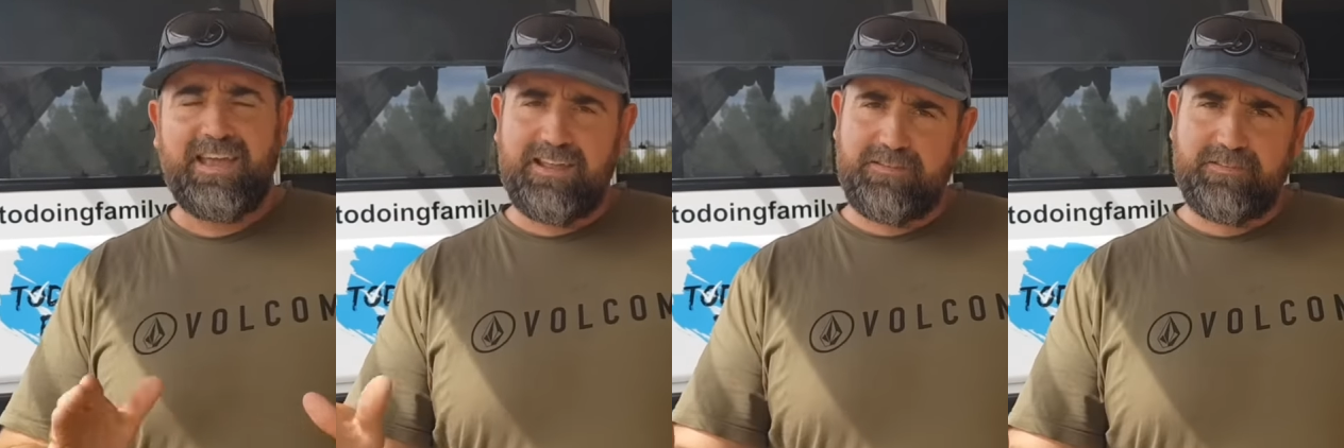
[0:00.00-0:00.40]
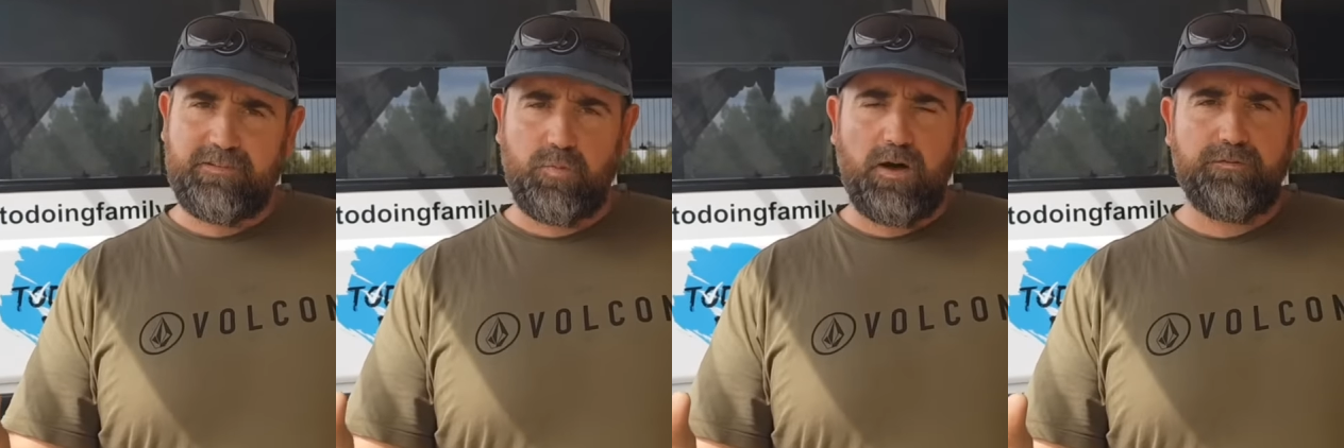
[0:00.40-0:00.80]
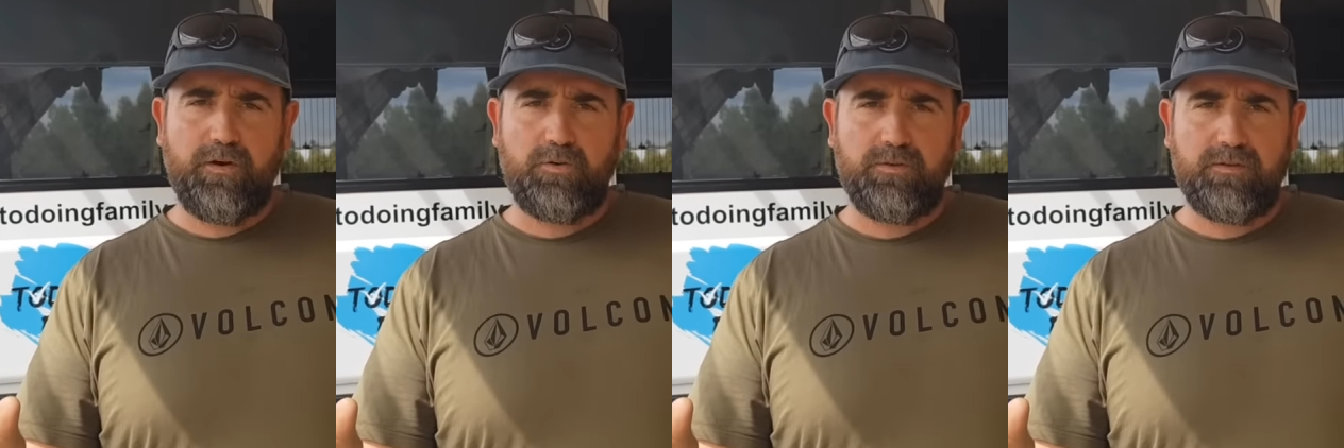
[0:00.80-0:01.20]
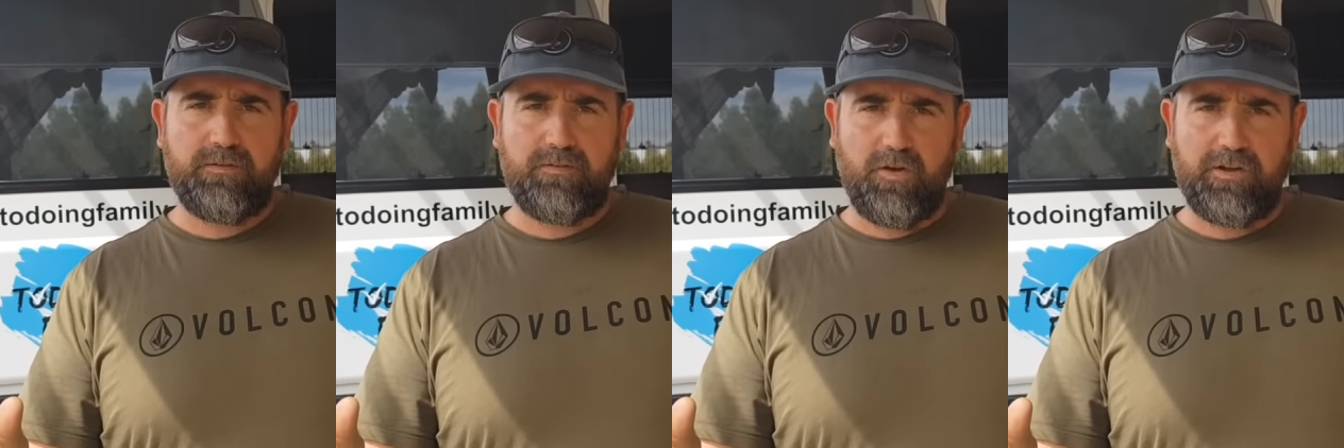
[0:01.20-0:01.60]
into the 12 volt
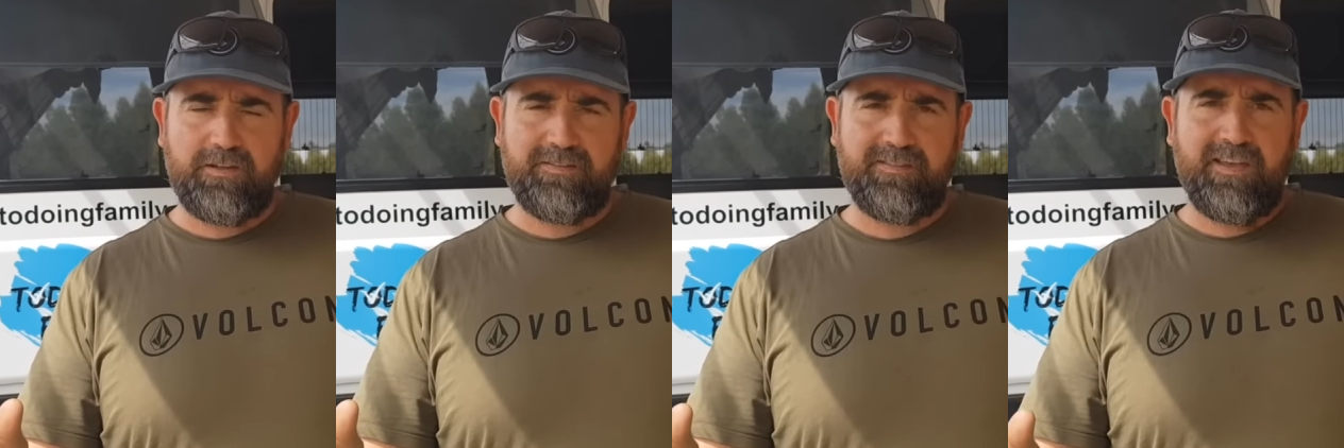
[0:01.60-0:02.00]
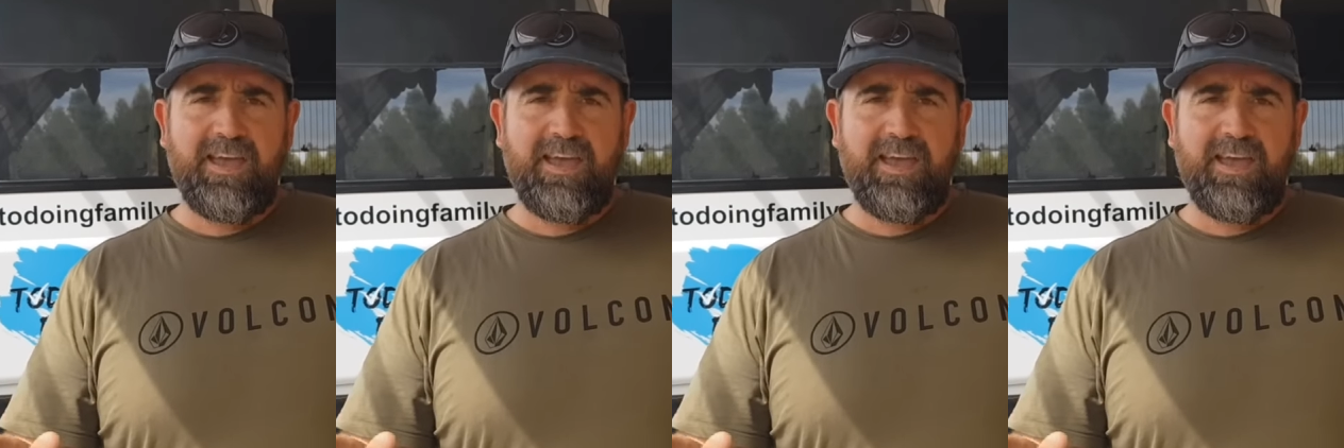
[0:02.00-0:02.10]
sockets,